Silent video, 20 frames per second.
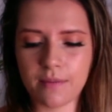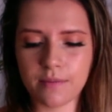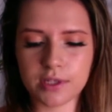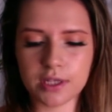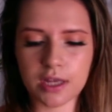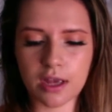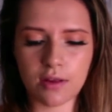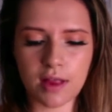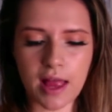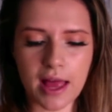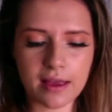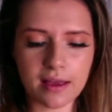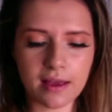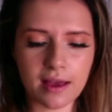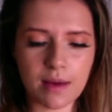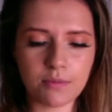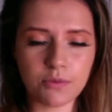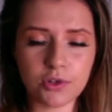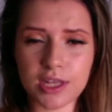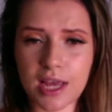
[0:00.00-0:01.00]
So like,
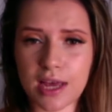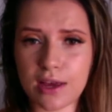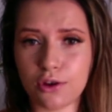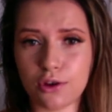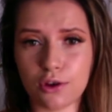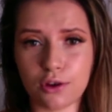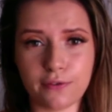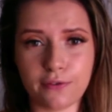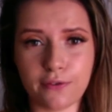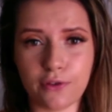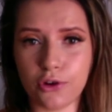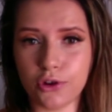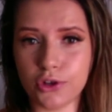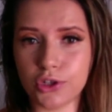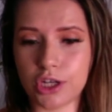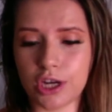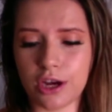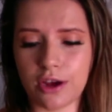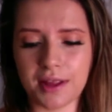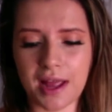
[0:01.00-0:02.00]
I'm just getting good
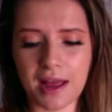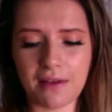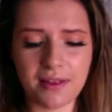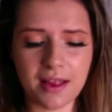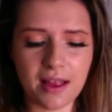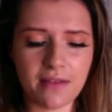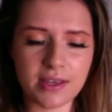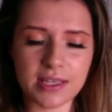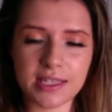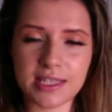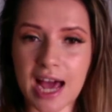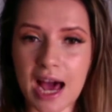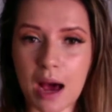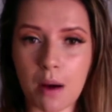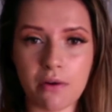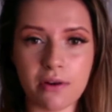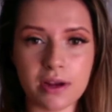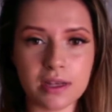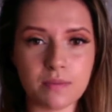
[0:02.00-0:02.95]
fortune. I feel like this Tower is